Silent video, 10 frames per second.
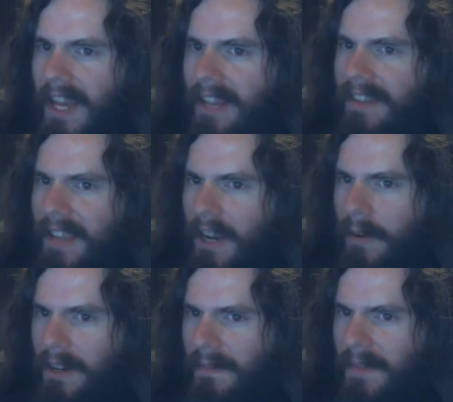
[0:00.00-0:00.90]
is that they
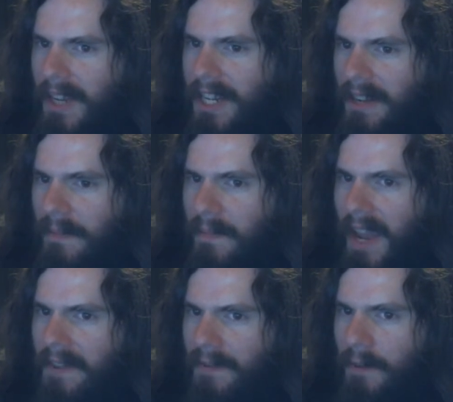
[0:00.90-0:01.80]
were commissioned and
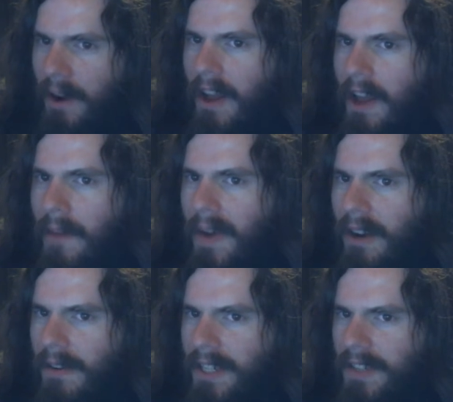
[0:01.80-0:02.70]
paid for by
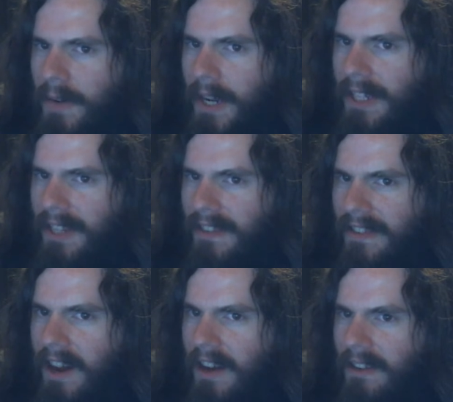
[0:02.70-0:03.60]
a rich racist
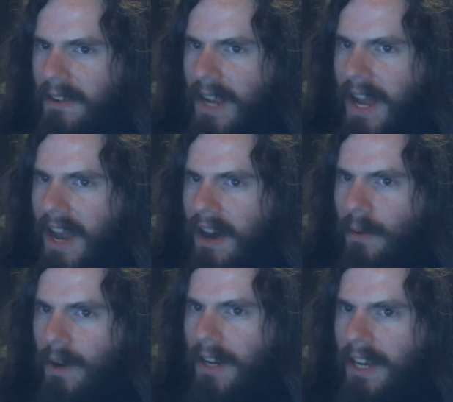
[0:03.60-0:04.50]
doctor in
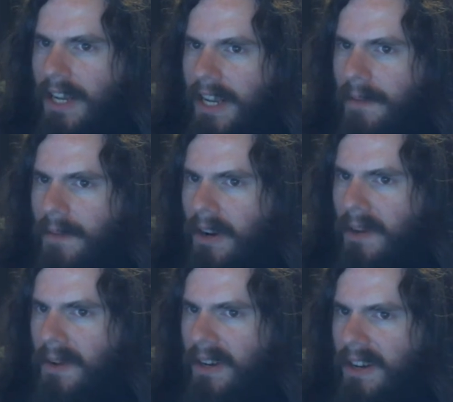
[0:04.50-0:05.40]
Iowa named
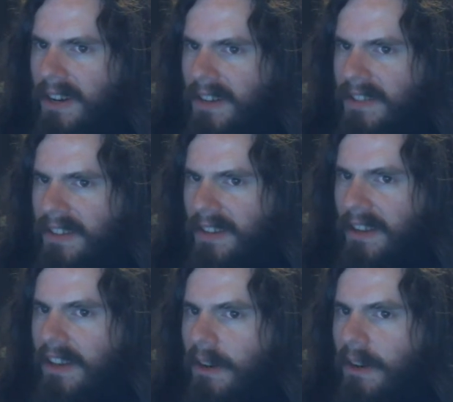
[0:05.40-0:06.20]
Herbert Kersten,